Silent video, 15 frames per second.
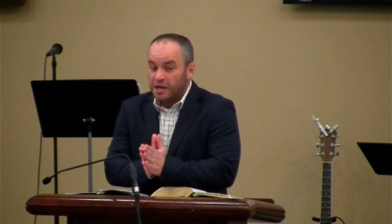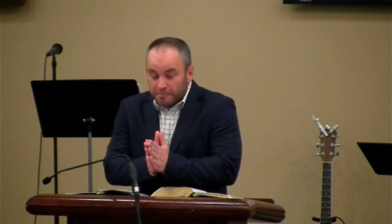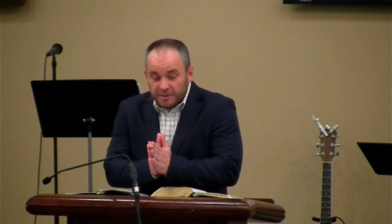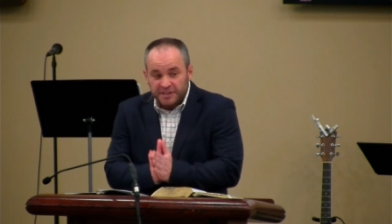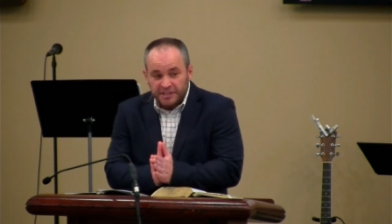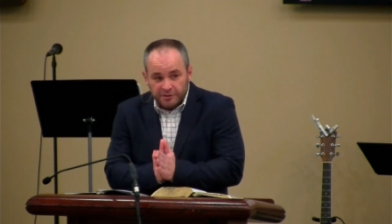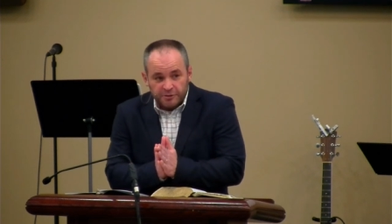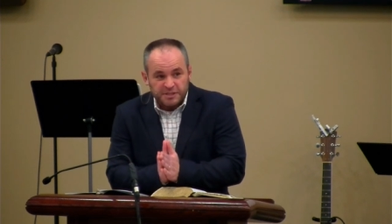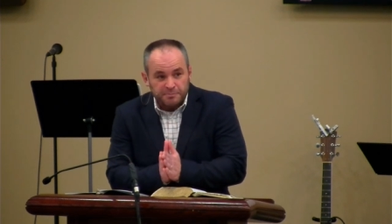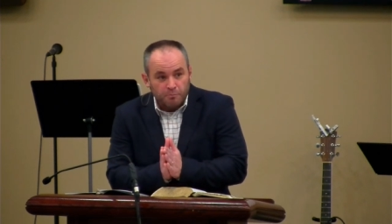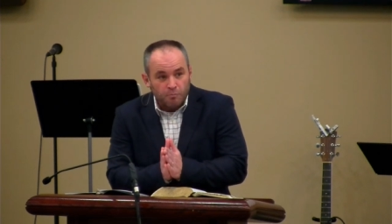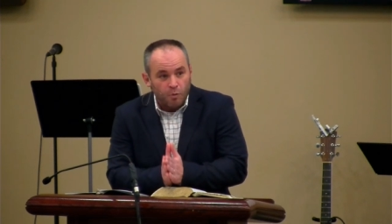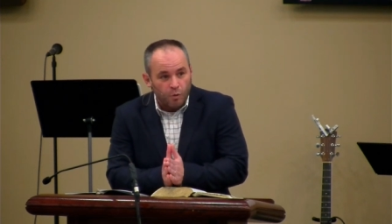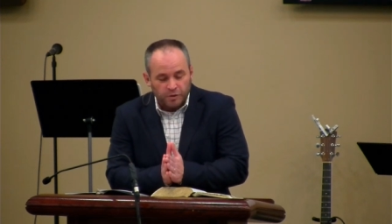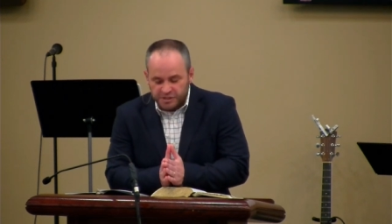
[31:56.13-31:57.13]
But there is
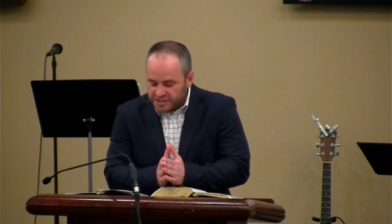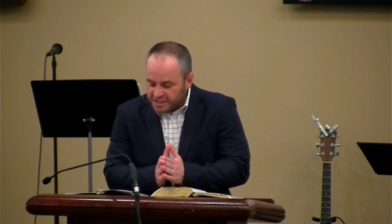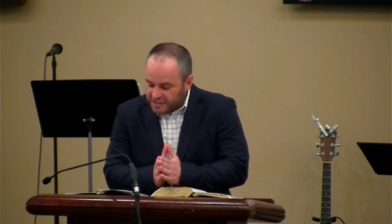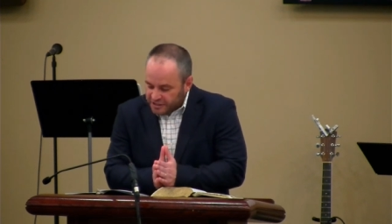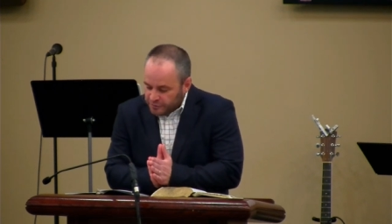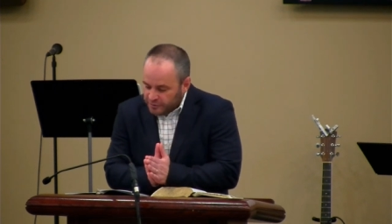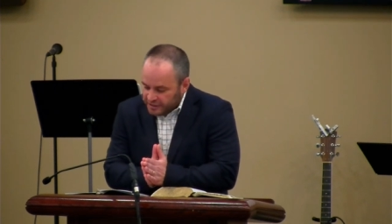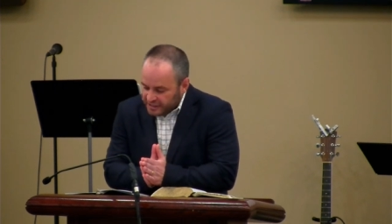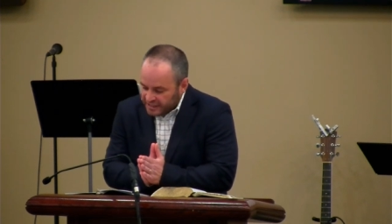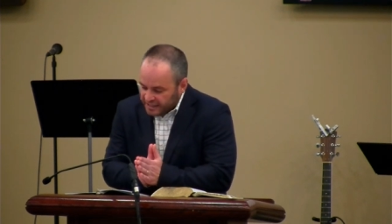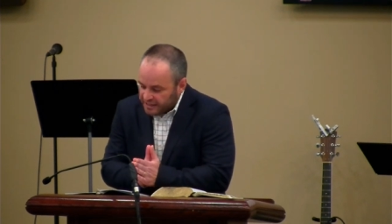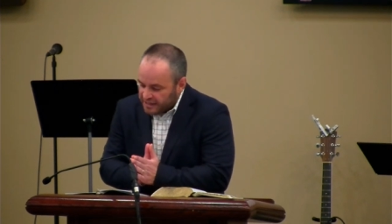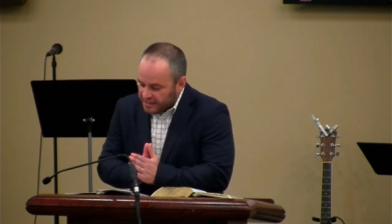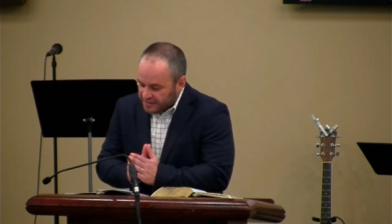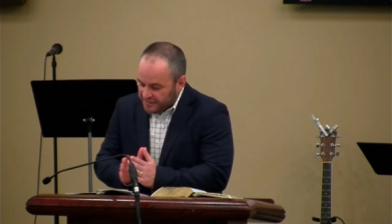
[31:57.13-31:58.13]
more to
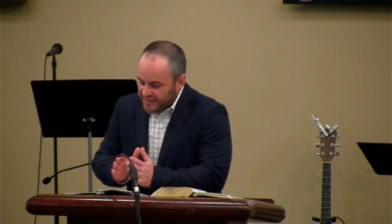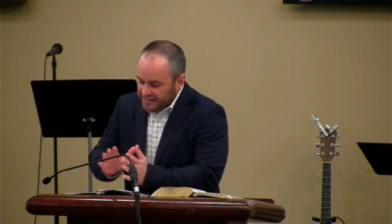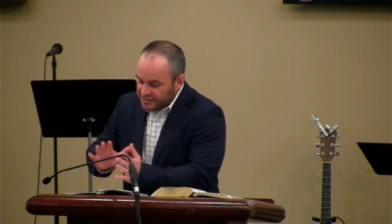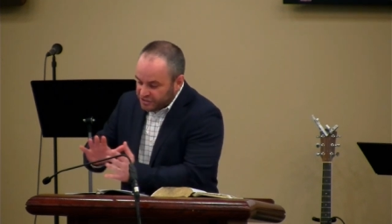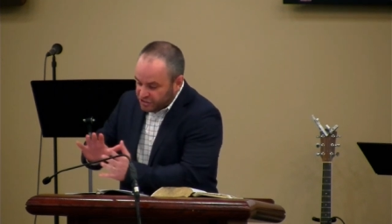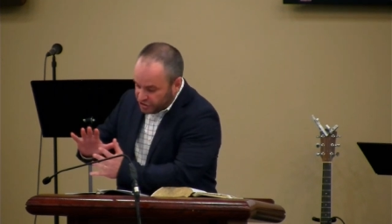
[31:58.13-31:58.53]
unity than